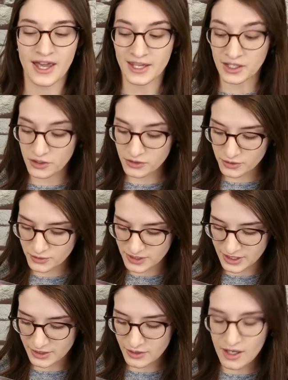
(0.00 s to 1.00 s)

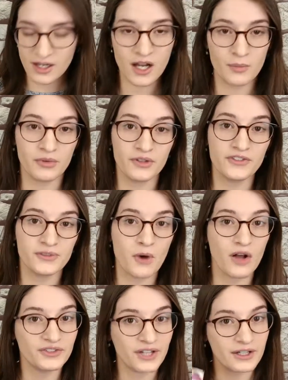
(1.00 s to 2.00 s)
including a couple of
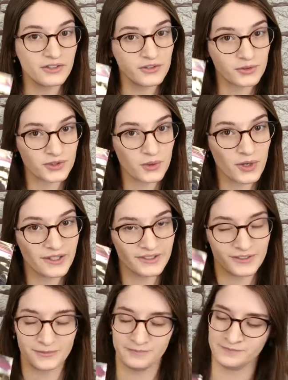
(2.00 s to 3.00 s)
small dinosaur
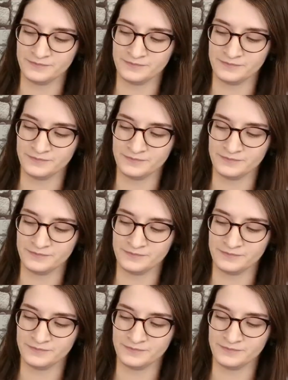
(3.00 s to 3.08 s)
toys.